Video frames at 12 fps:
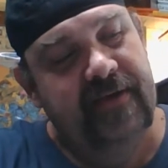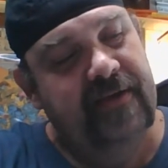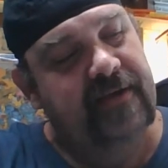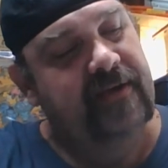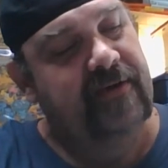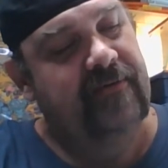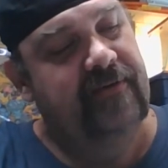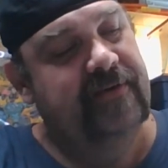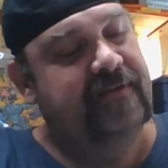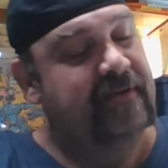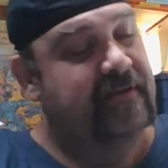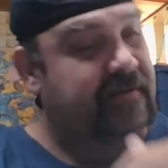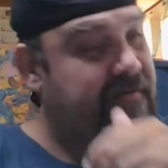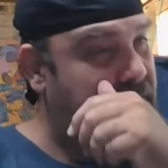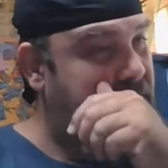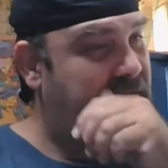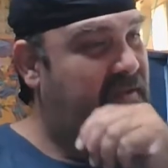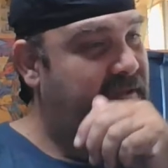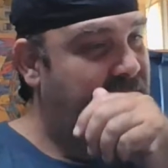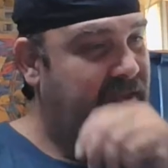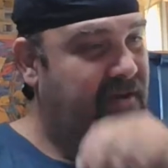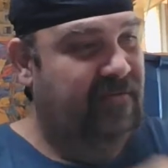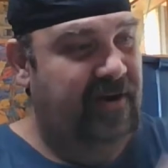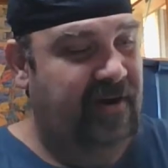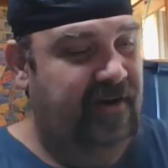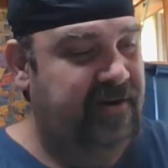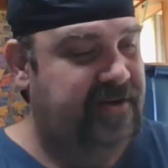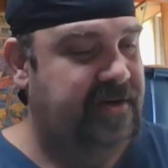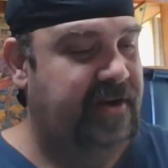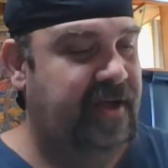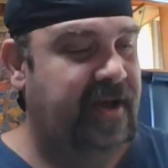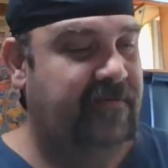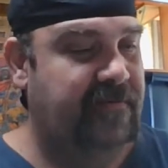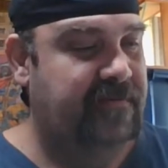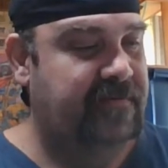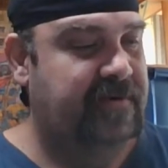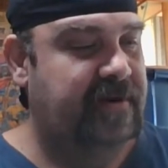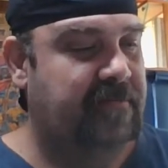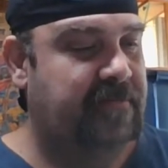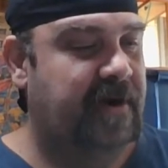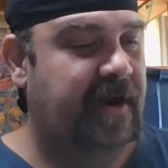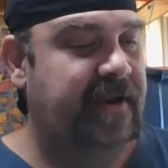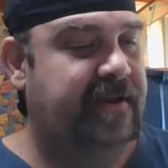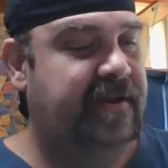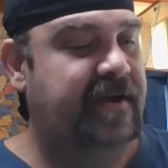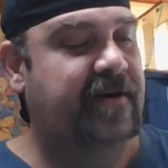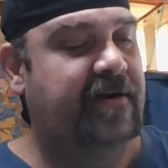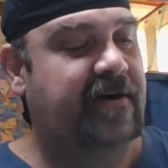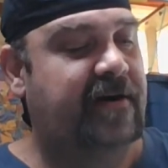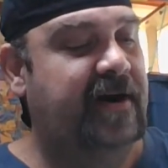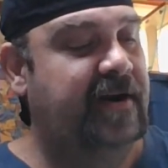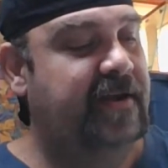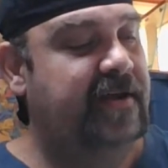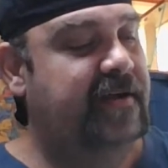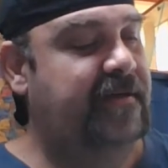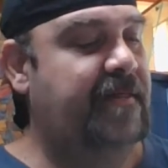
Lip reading: And then we should have number 18 already.